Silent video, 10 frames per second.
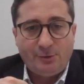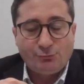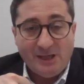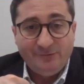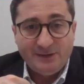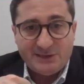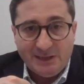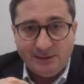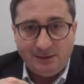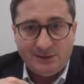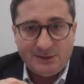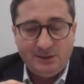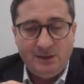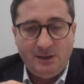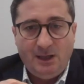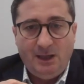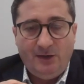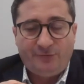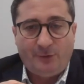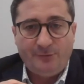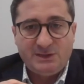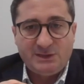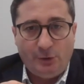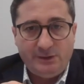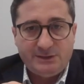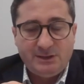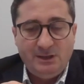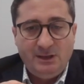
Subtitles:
relevant signals from this noise,